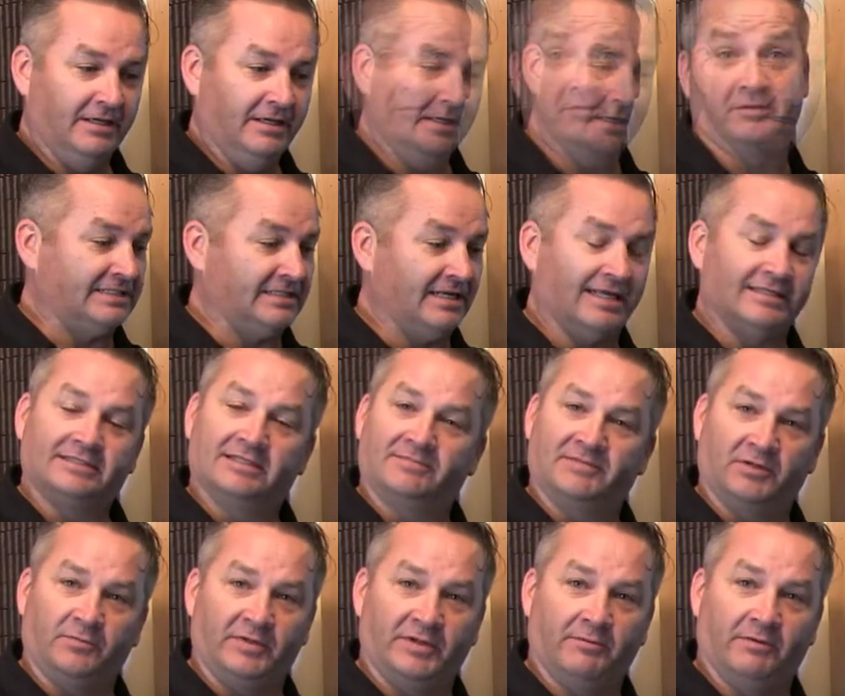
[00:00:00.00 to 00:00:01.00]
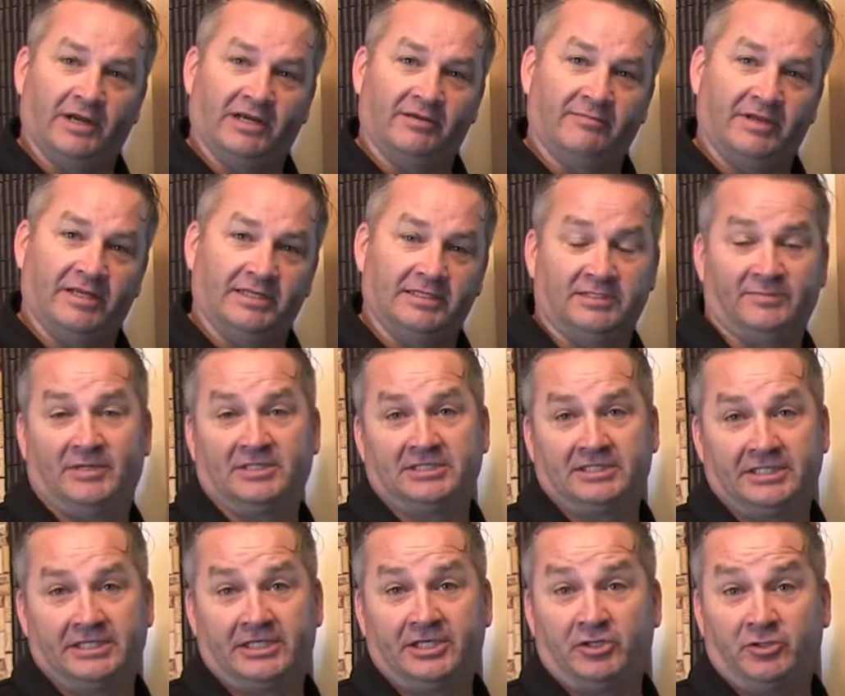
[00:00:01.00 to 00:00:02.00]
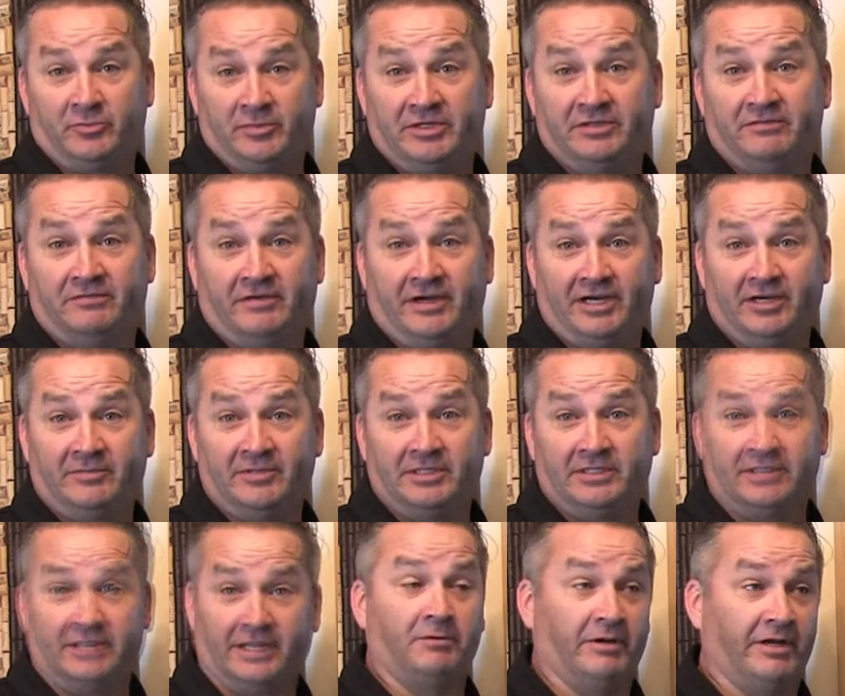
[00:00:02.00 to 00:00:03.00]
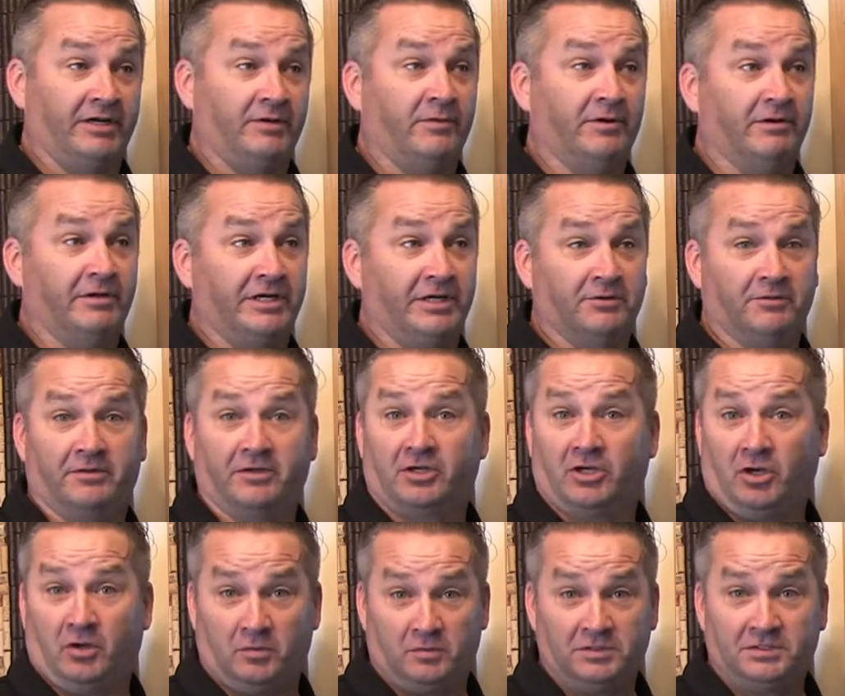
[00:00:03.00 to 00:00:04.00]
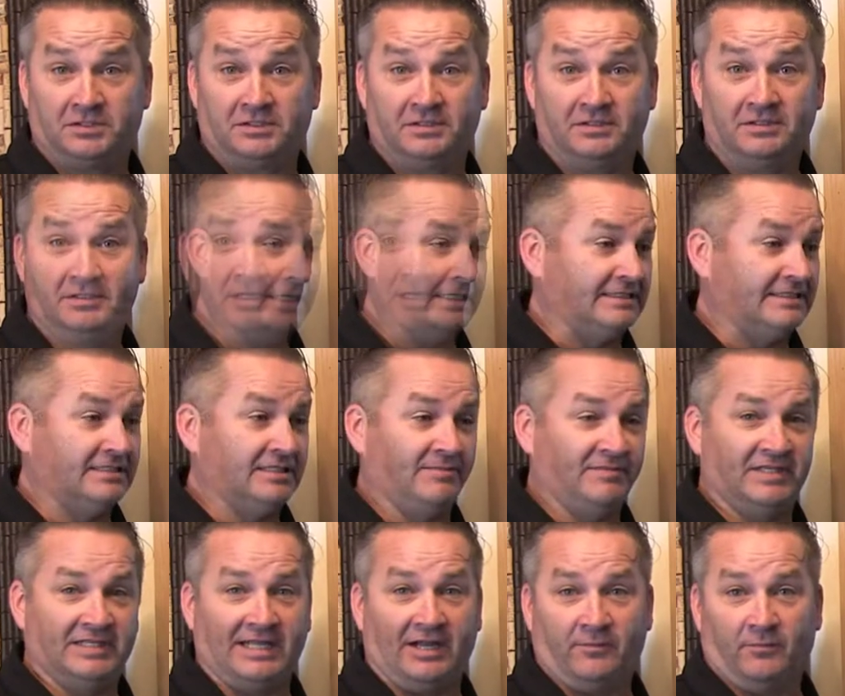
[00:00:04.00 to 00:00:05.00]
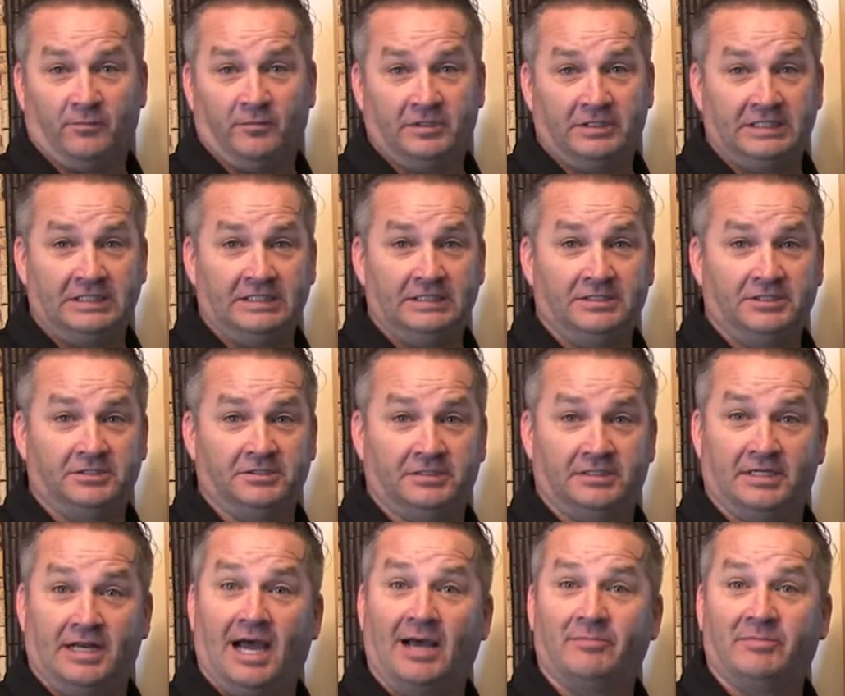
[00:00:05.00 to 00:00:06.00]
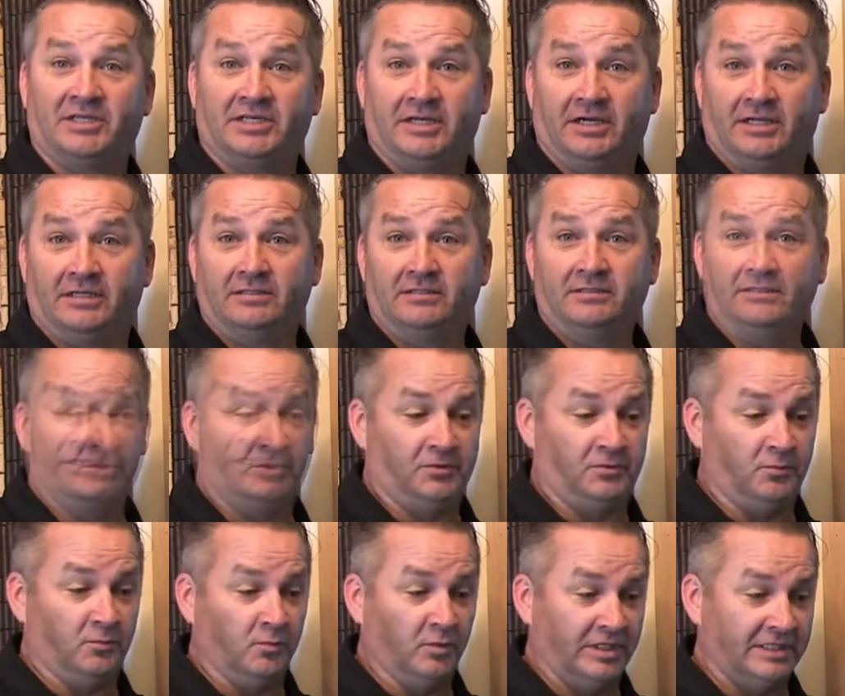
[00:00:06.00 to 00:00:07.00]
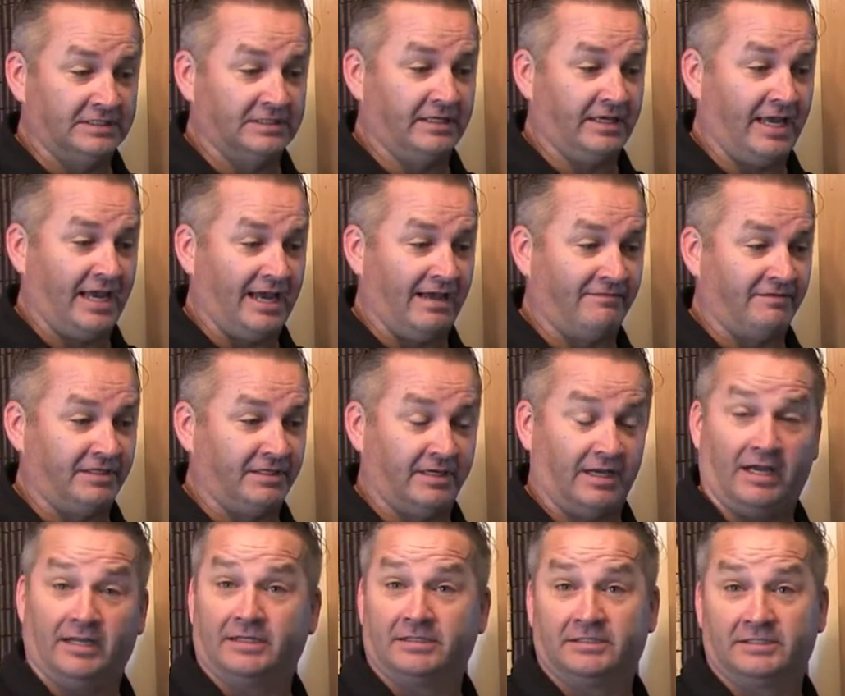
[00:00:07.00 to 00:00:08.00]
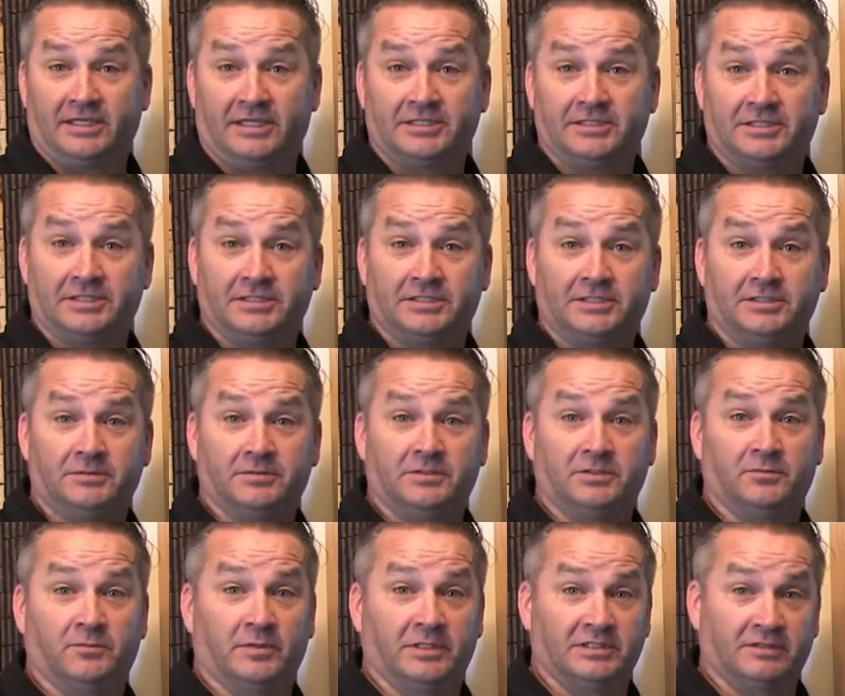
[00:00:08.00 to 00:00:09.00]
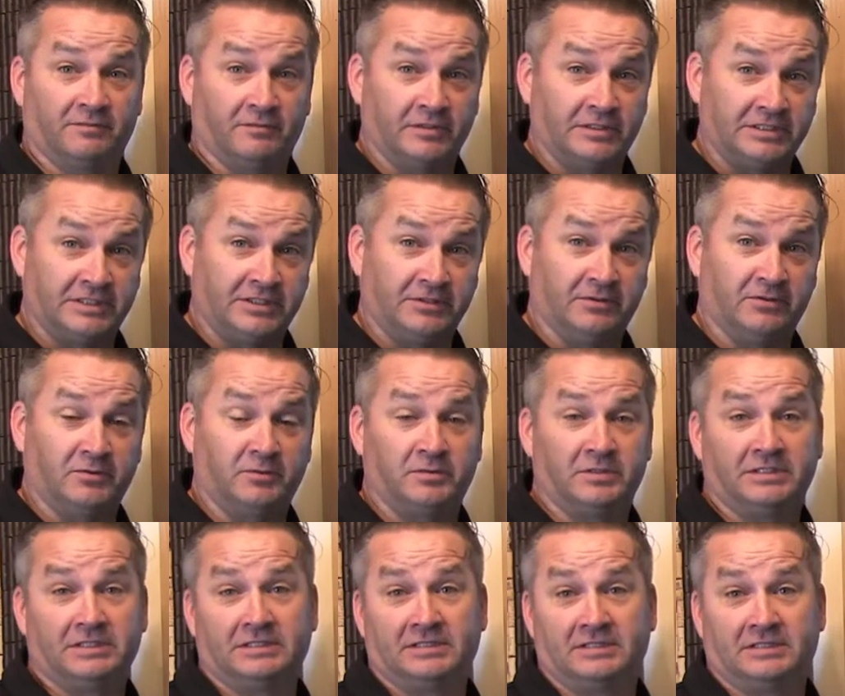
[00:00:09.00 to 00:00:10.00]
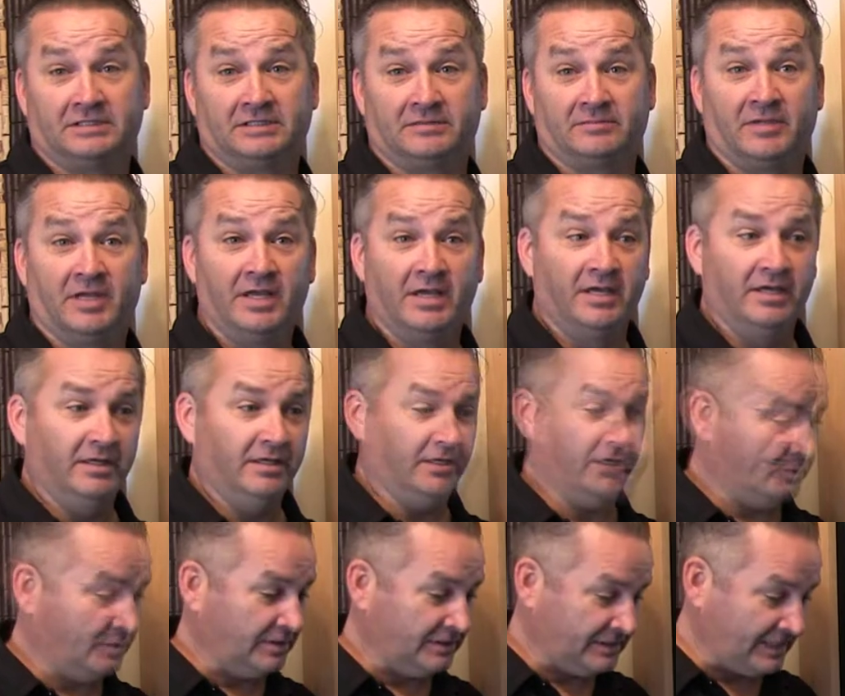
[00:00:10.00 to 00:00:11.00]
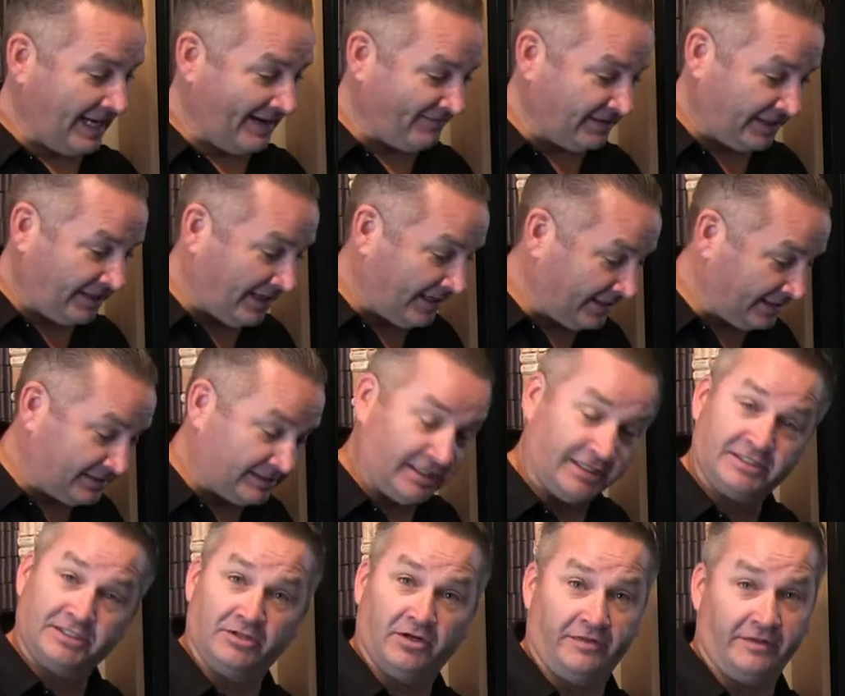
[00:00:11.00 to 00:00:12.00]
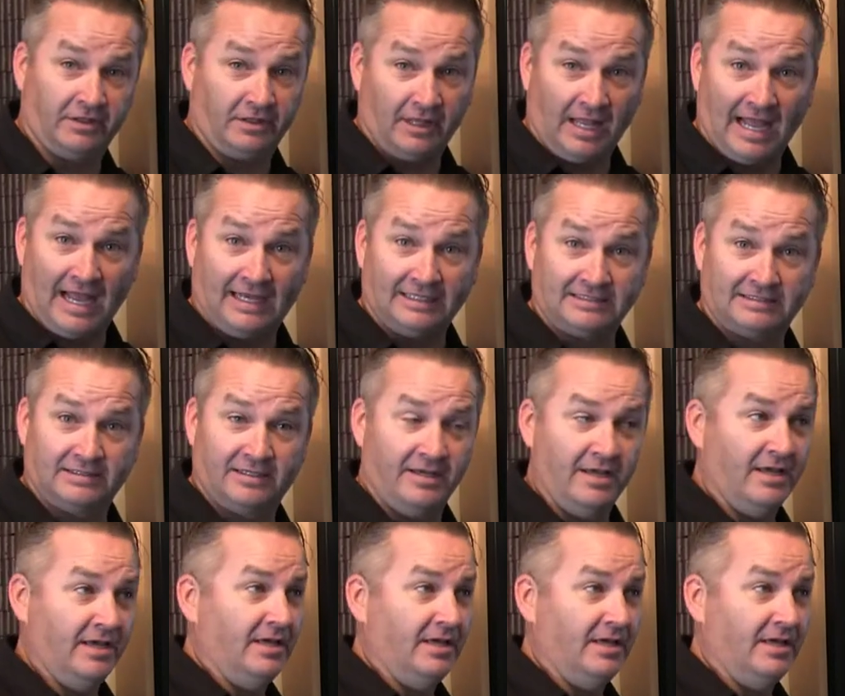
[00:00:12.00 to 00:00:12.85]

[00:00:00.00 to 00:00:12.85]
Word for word: It's not something we recommend, especially in a humid environment. If you're anywhere near the coast, it's something that really should not be done. You risk having condensation issues, you risk freezing your cooling system, you risk having condensation on the glass.